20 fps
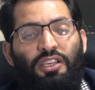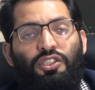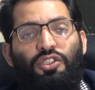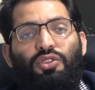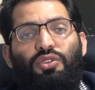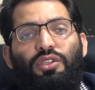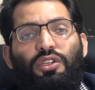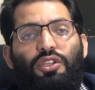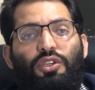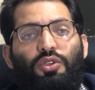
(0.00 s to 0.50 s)

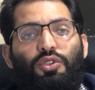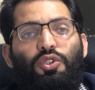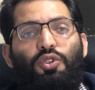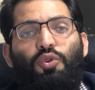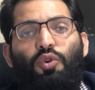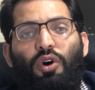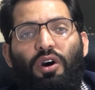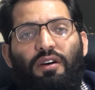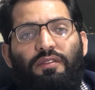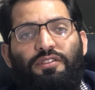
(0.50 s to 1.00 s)
so that you
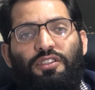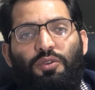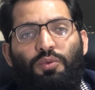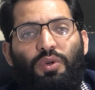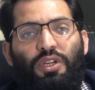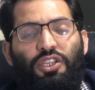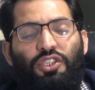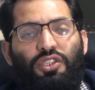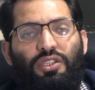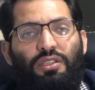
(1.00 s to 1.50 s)
do
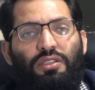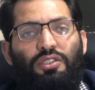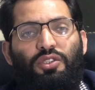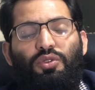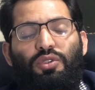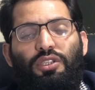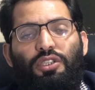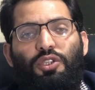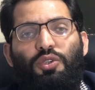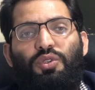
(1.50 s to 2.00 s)
observation, so
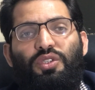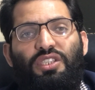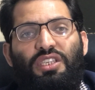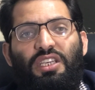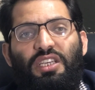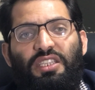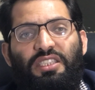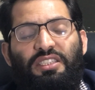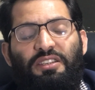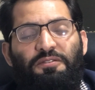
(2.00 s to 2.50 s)
that you
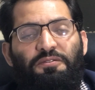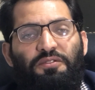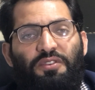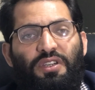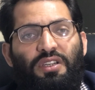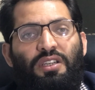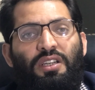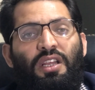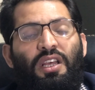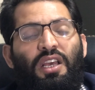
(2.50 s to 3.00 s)
see
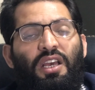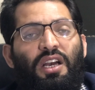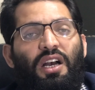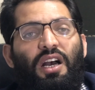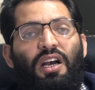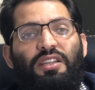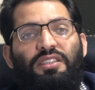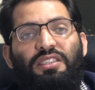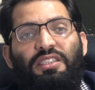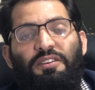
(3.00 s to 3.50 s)
different
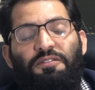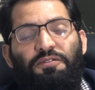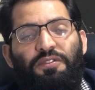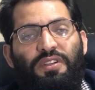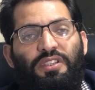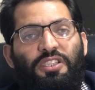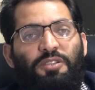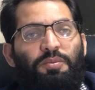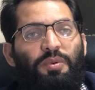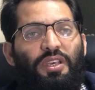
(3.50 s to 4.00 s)

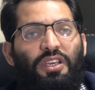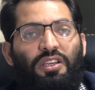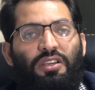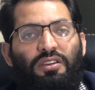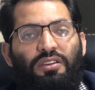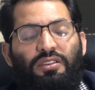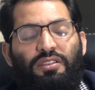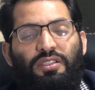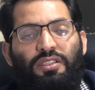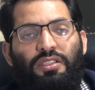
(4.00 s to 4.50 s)

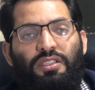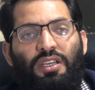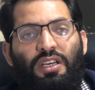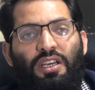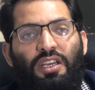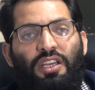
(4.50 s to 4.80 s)
speakers,